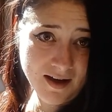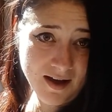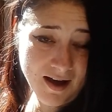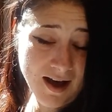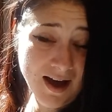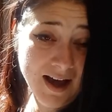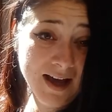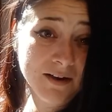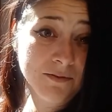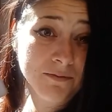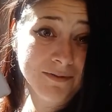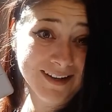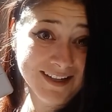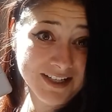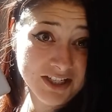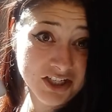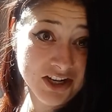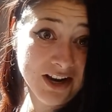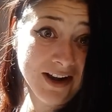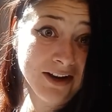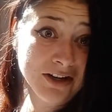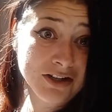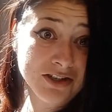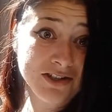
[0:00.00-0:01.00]
I
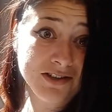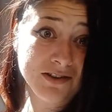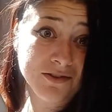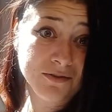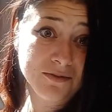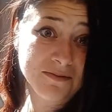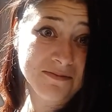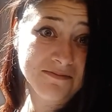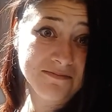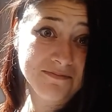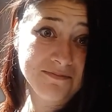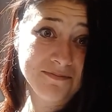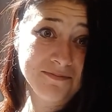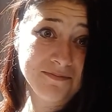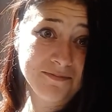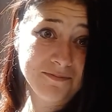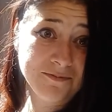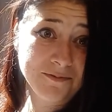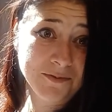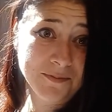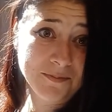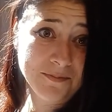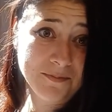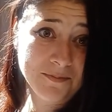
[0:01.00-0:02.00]
reject you
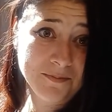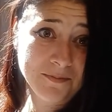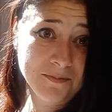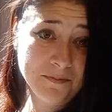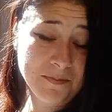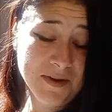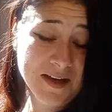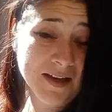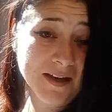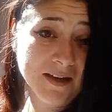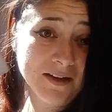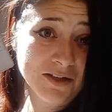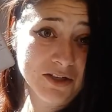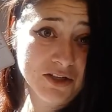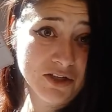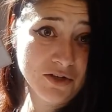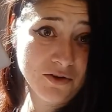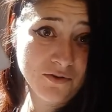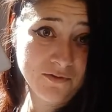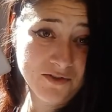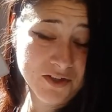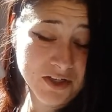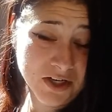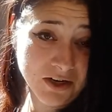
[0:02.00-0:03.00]
because
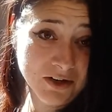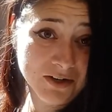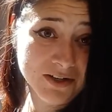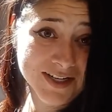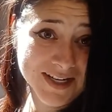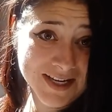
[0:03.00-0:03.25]
you've turned